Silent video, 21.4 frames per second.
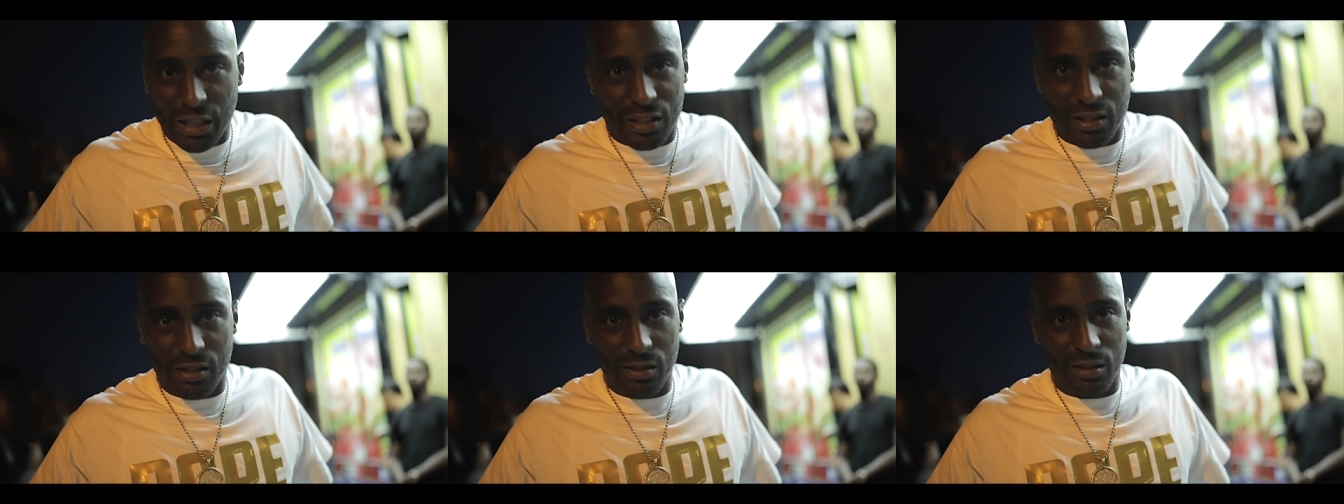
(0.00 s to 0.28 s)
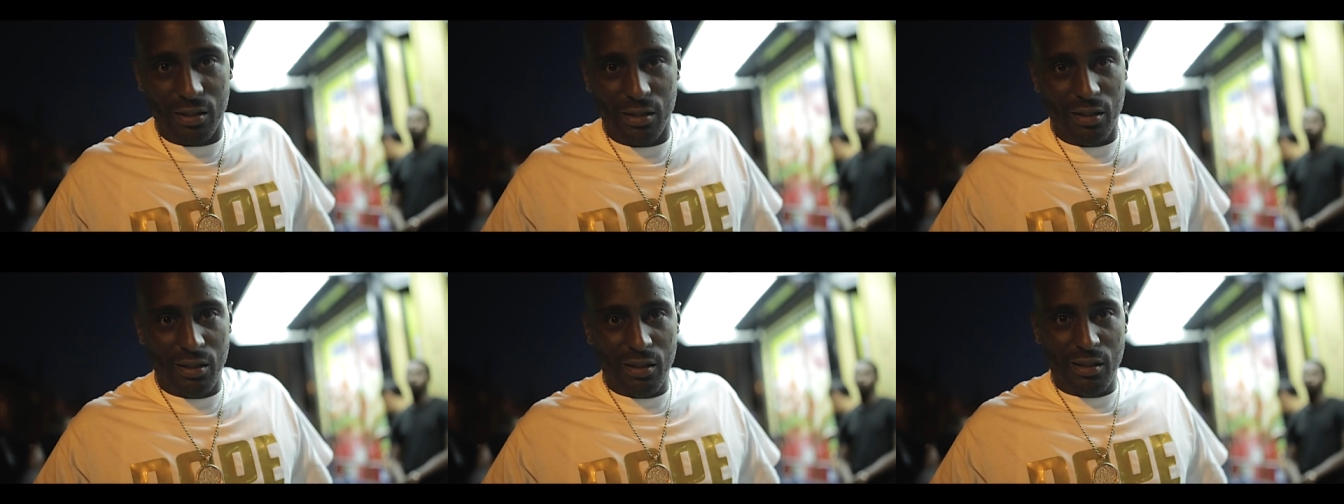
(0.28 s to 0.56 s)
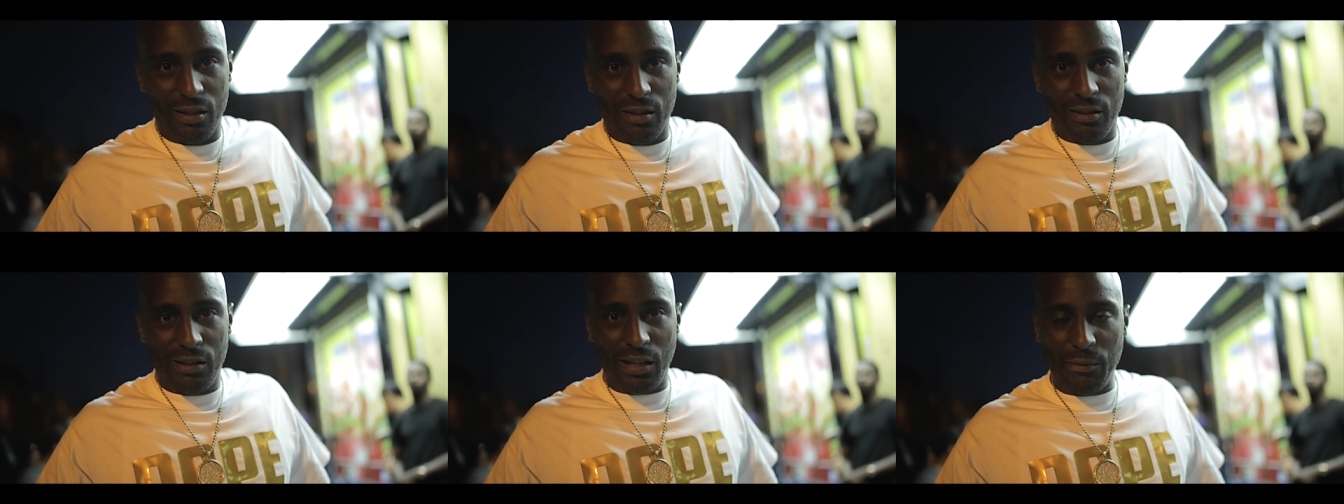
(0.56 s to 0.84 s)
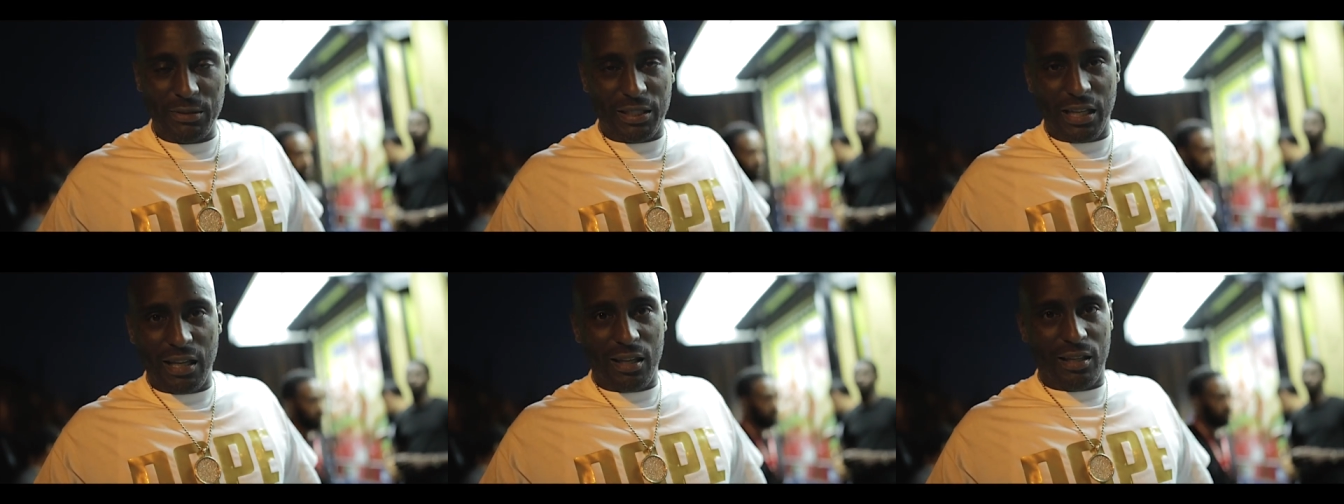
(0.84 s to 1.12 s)
You know what
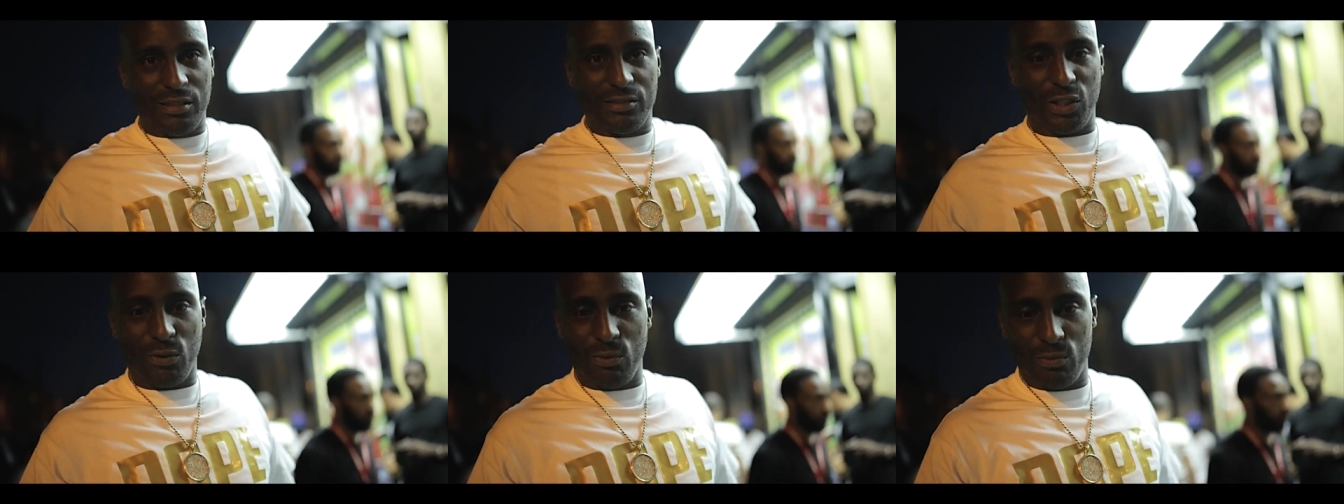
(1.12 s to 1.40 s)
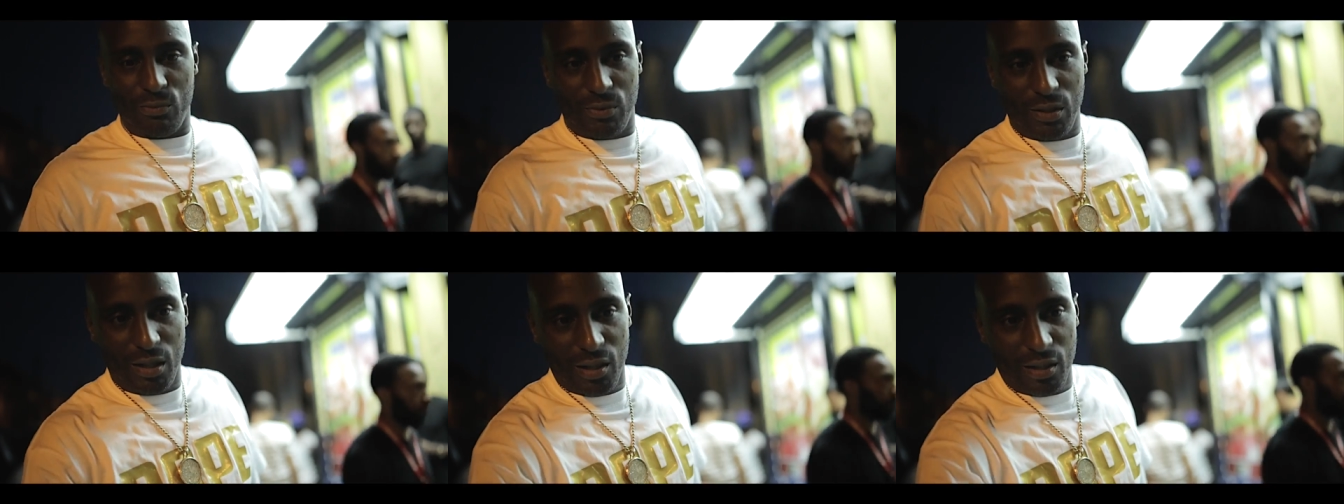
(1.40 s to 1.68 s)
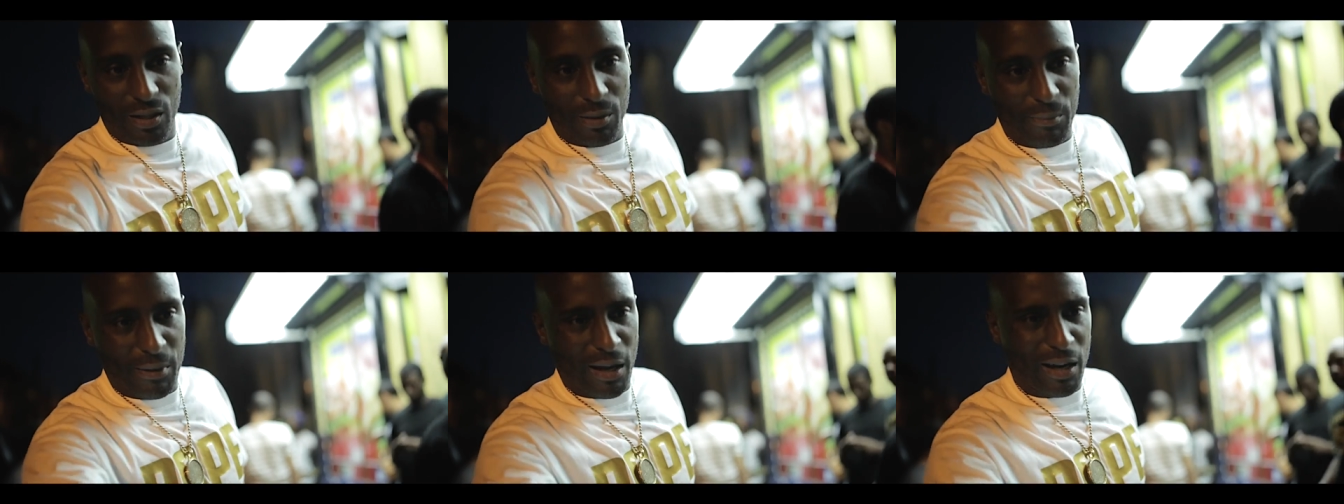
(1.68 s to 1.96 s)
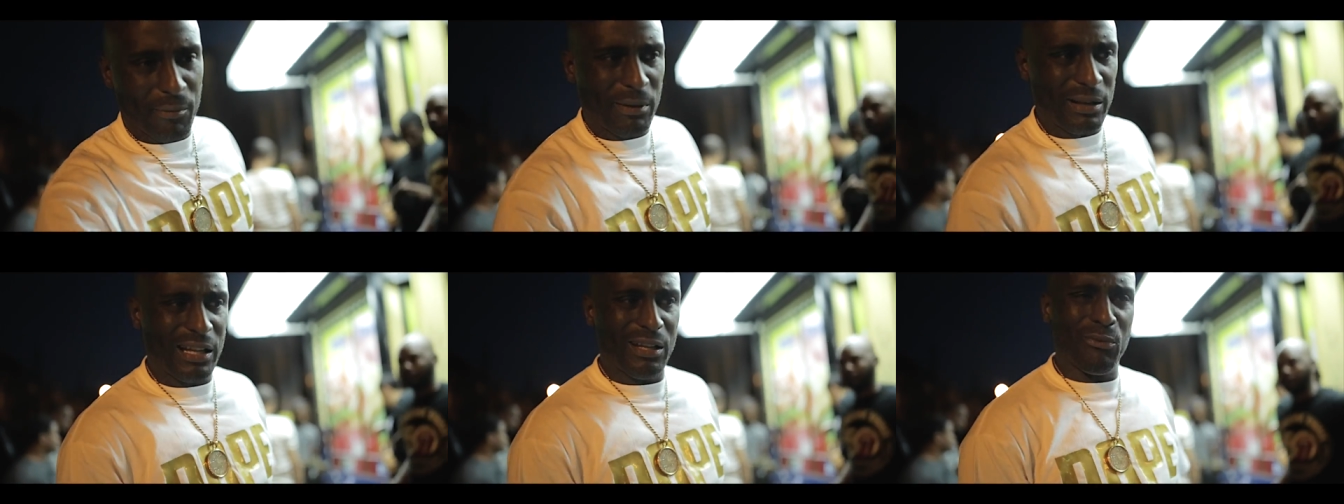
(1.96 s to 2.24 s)
I'm saying? So, I mean,
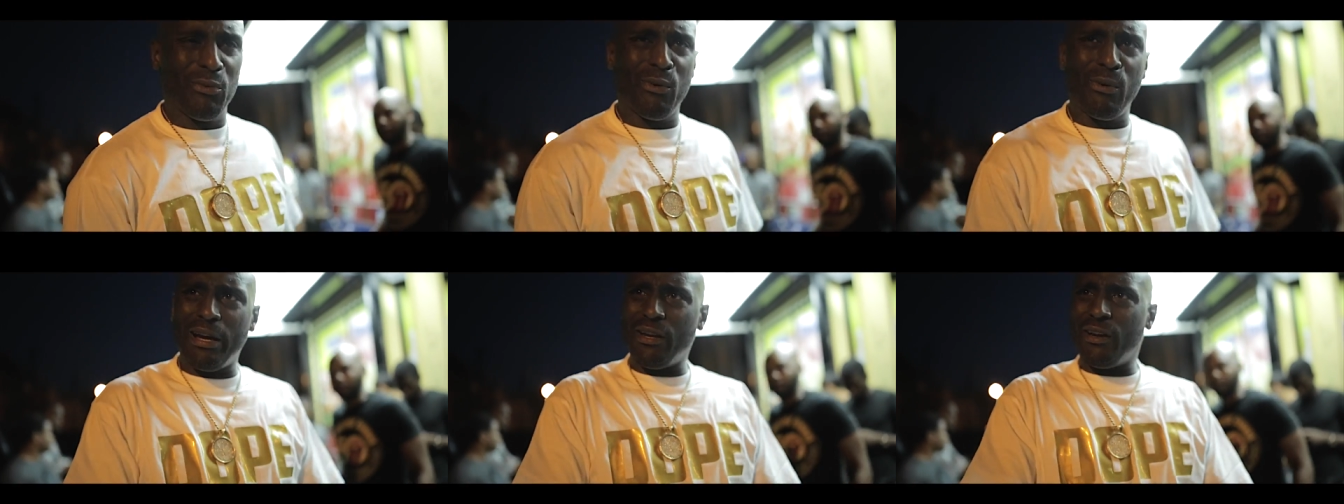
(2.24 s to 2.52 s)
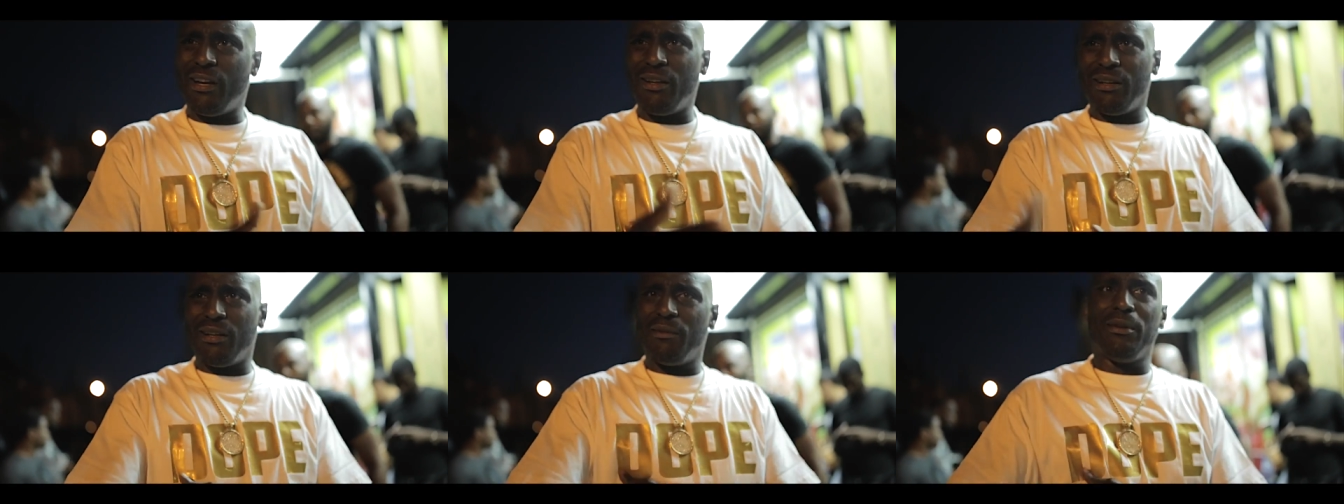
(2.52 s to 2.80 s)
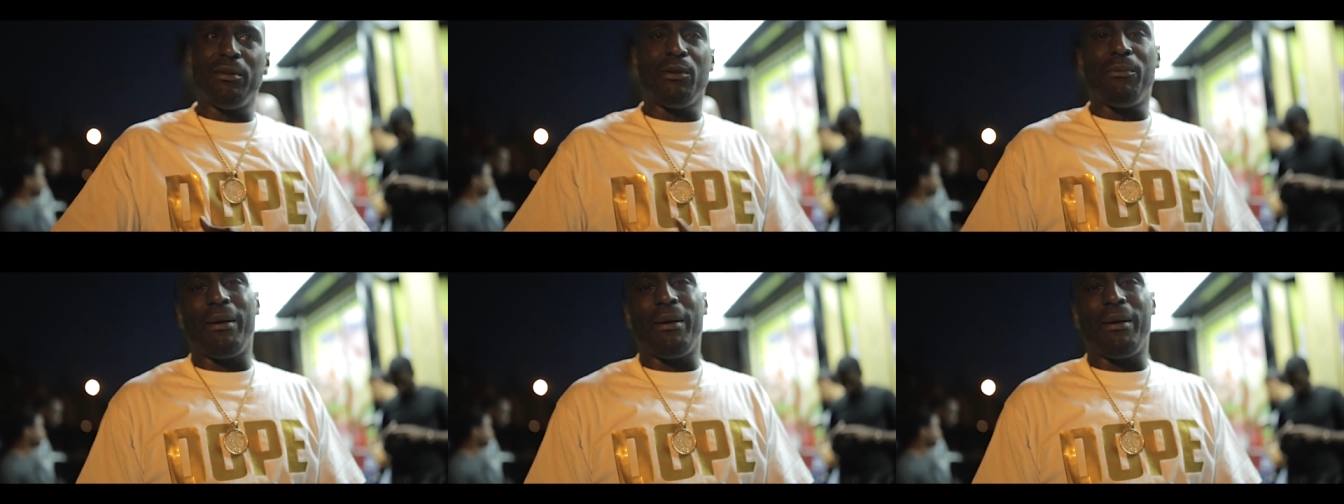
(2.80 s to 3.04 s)
everybody like, why ain't